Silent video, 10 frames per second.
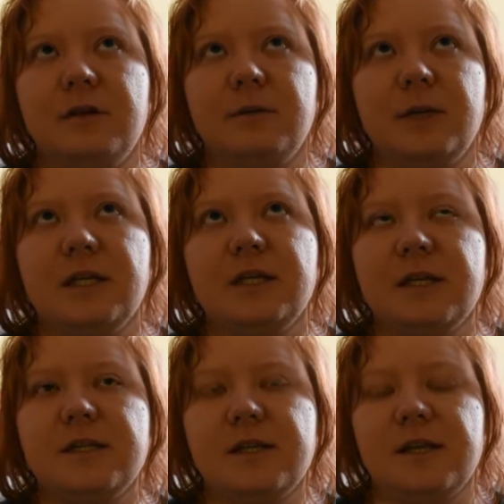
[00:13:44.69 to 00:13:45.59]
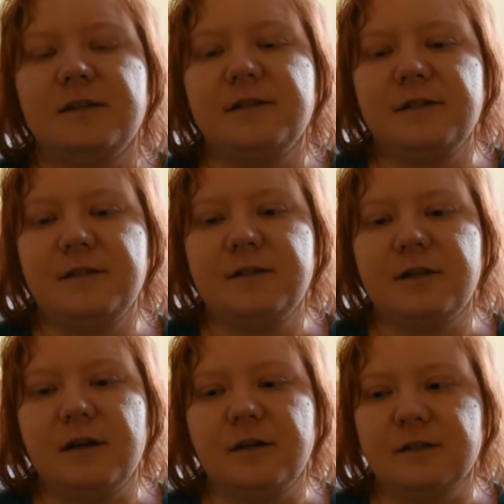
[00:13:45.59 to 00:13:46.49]
well, in that sense
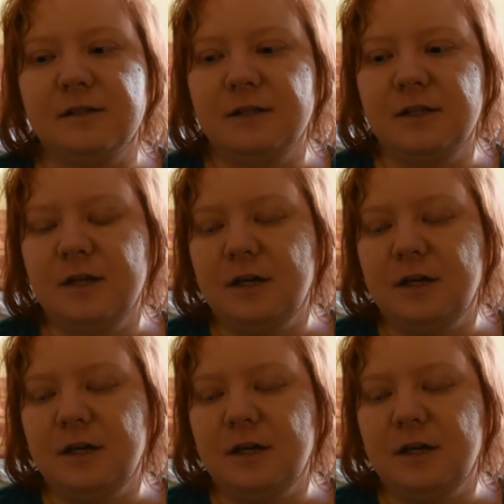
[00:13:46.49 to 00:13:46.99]
that